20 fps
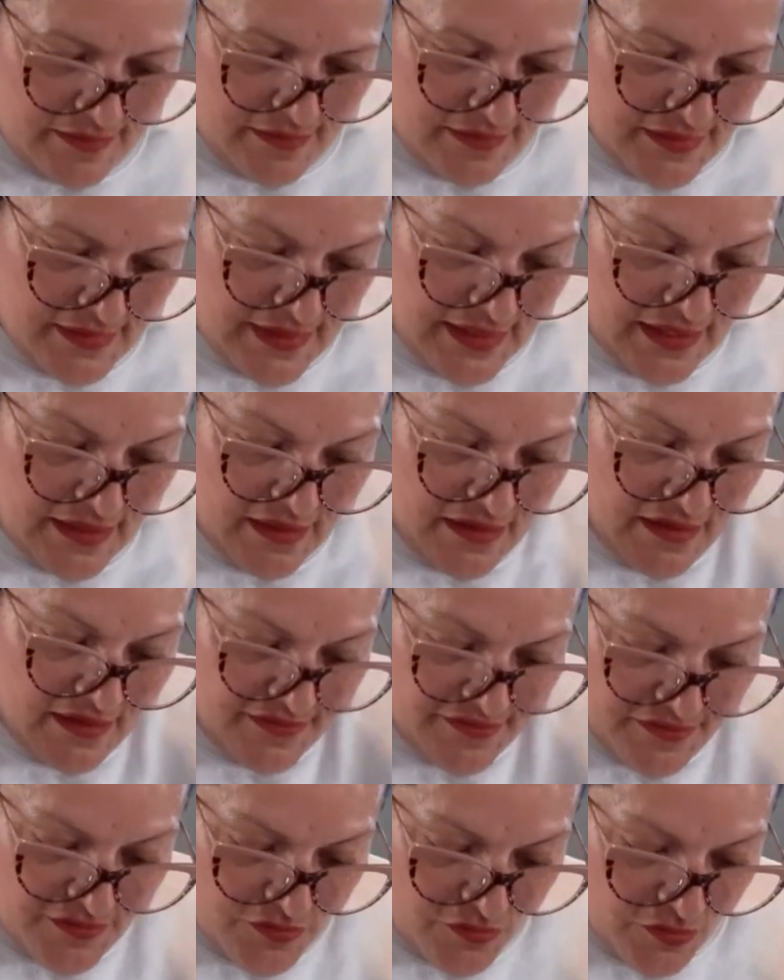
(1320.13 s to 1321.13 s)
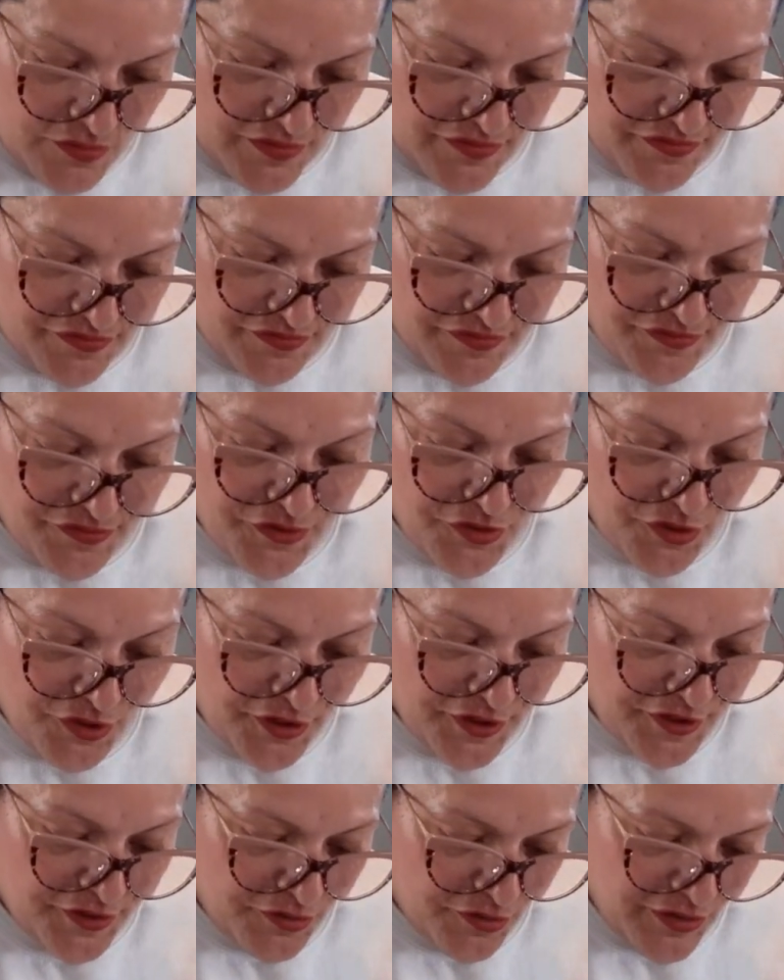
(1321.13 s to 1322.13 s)
they love. If you
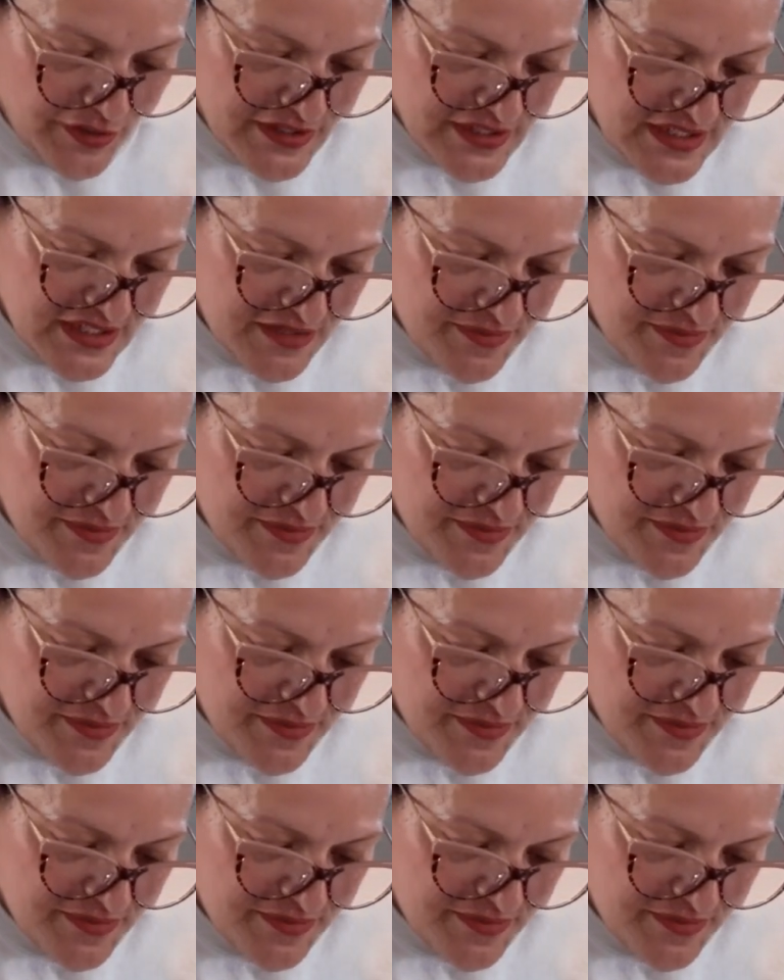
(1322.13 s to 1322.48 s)
heard noises